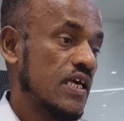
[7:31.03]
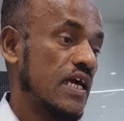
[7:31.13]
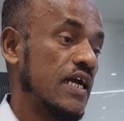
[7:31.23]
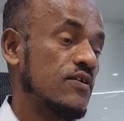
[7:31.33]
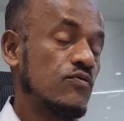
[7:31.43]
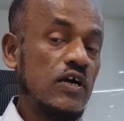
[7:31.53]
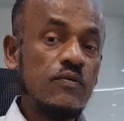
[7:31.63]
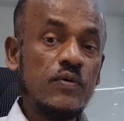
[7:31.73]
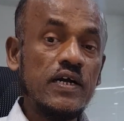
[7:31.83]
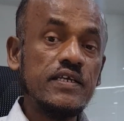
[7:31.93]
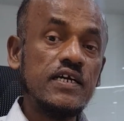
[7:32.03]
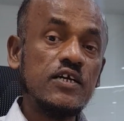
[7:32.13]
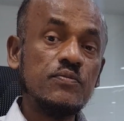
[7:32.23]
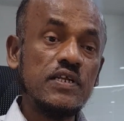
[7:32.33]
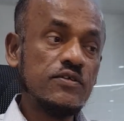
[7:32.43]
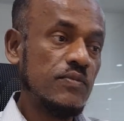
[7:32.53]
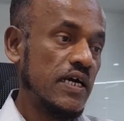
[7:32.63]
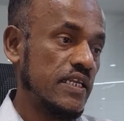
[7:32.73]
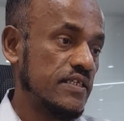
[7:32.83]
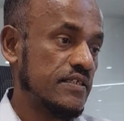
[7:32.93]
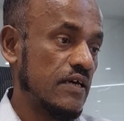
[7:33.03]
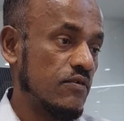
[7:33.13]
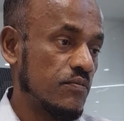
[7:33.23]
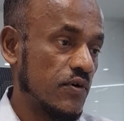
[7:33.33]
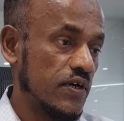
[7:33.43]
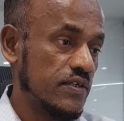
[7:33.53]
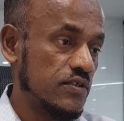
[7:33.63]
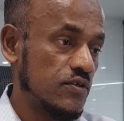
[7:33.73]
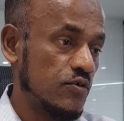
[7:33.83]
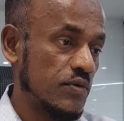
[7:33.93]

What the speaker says: and 12.8 plus minus 7.0